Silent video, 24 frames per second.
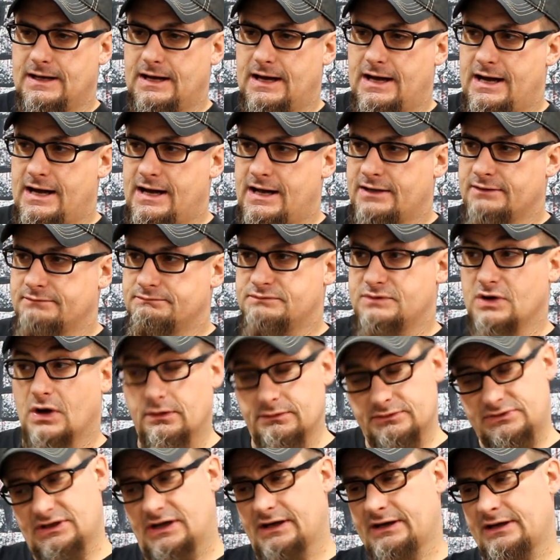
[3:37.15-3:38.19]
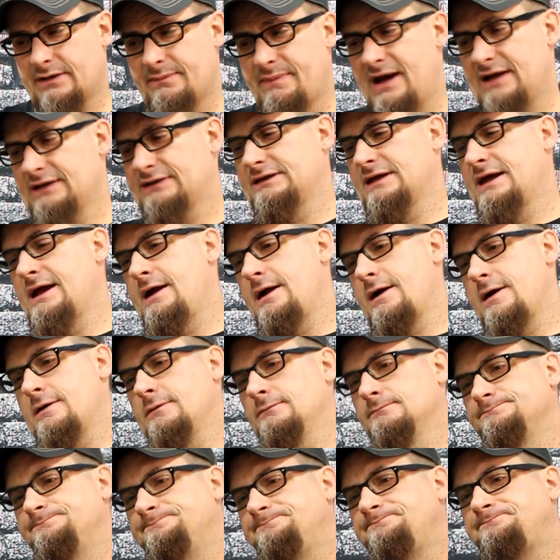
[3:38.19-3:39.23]
Talking about the
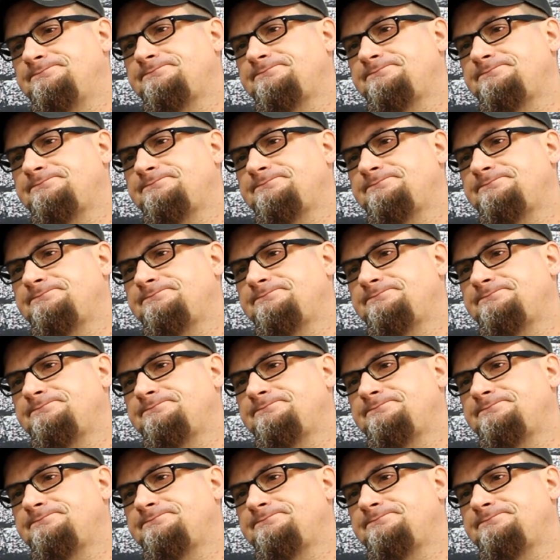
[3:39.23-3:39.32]
hair,